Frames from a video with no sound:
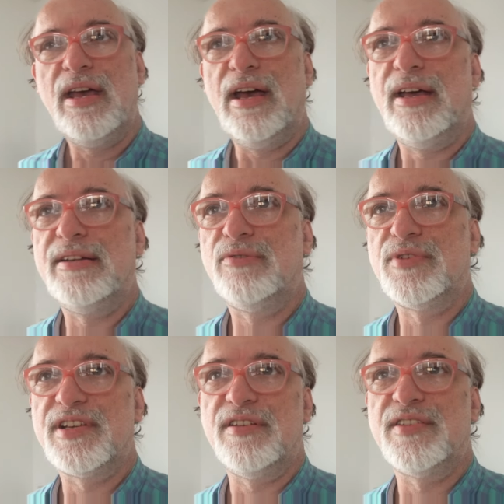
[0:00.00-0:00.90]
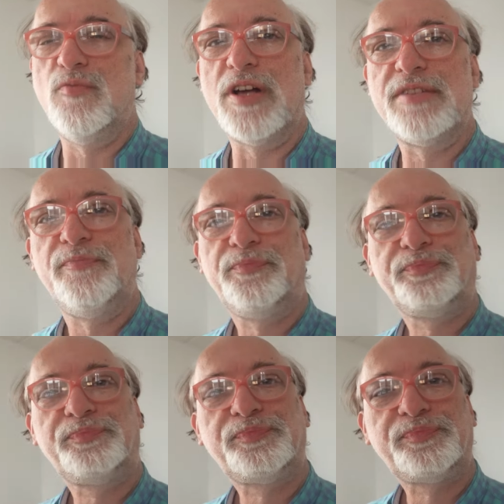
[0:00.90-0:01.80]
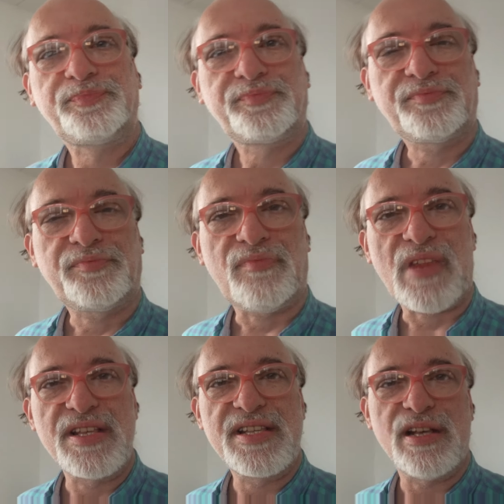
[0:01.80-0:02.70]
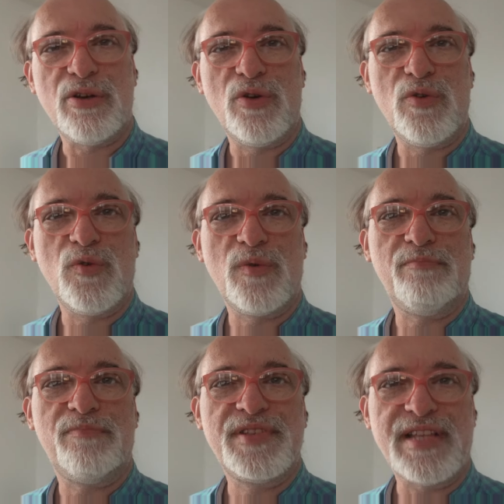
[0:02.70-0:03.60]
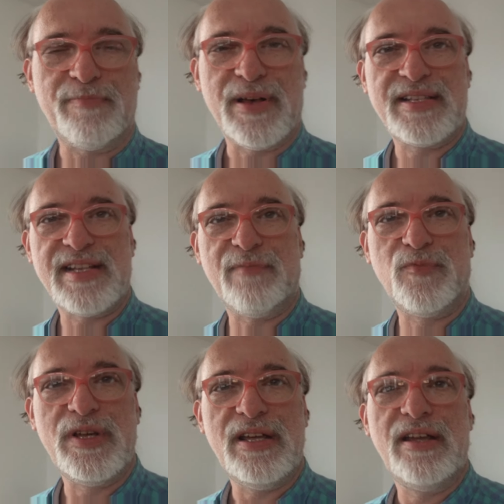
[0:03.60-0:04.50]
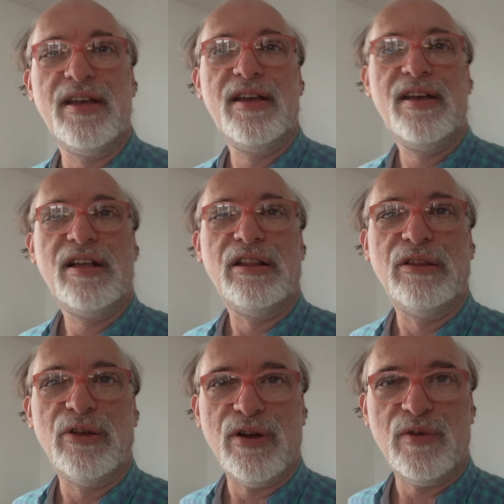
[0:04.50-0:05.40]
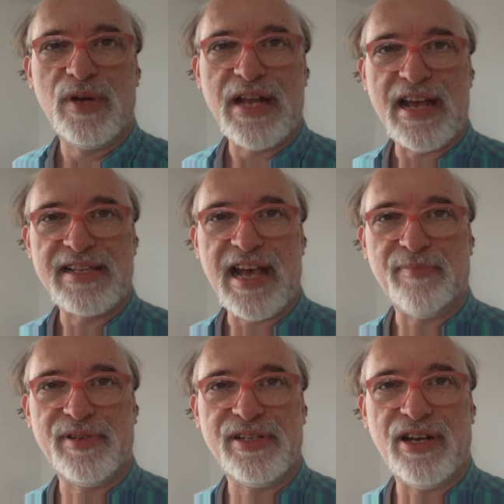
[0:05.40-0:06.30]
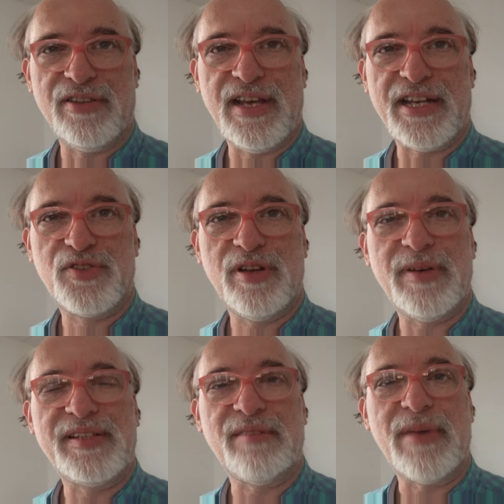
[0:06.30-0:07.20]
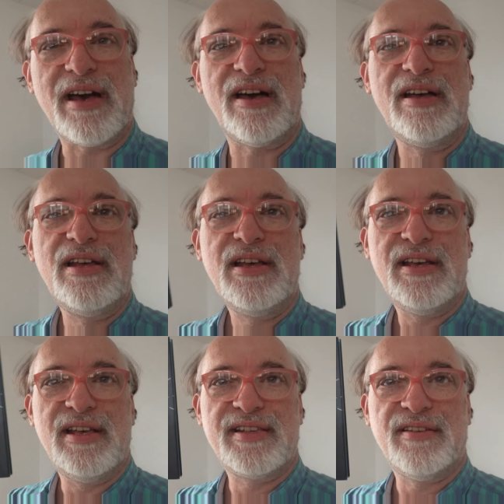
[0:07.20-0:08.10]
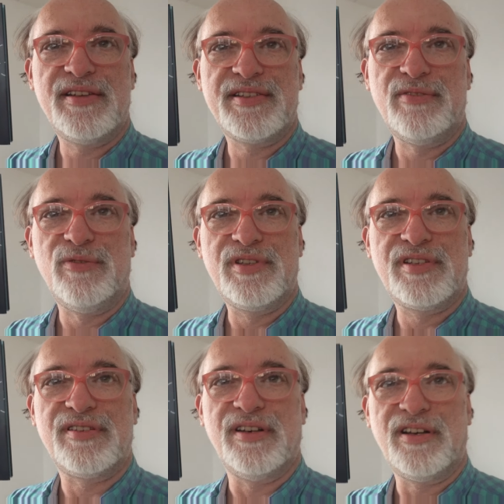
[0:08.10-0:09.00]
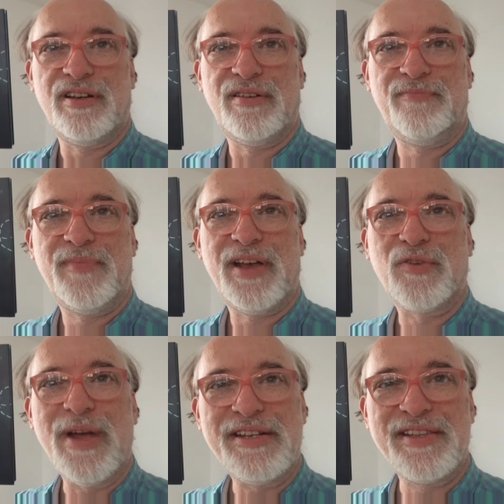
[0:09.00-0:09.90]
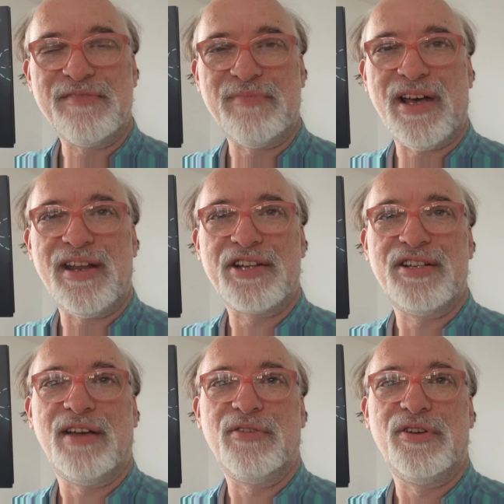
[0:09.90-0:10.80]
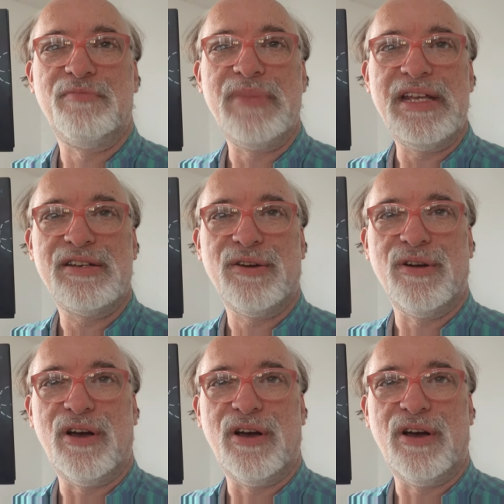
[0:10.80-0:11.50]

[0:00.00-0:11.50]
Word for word: and or so, somewhat. So step by step, we learn what has happened on that trip. And Tamara is, a, is an old uh, acquaintance of mine. Actually, I'm going to meet her